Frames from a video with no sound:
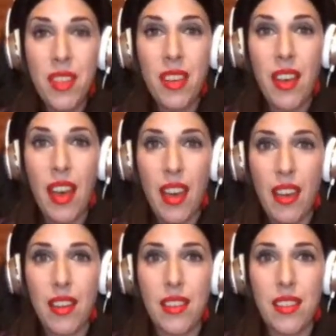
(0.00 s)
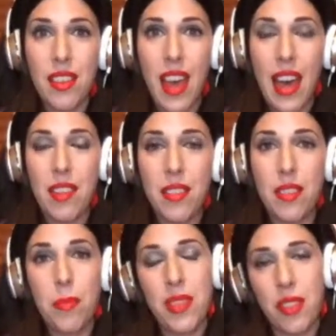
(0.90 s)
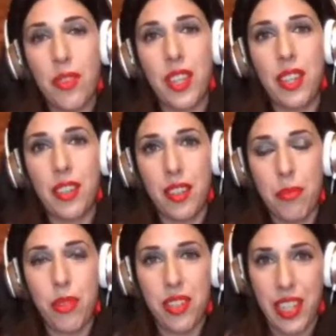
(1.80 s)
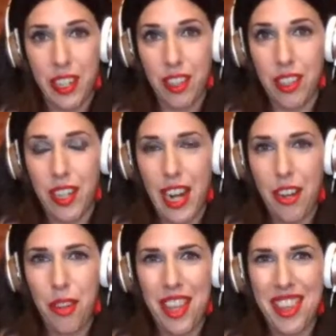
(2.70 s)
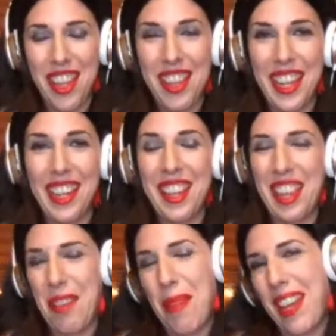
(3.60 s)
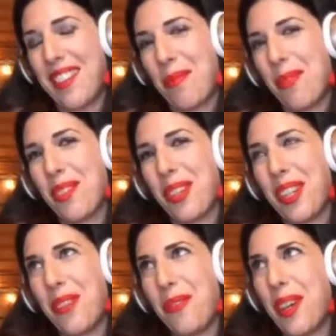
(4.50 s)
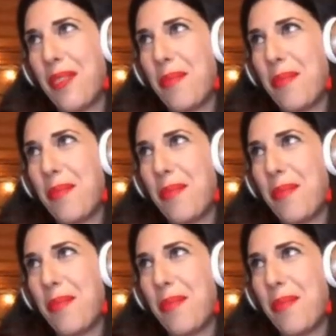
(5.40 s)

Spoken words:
And that specific year in particular, and I know that like they made some sort of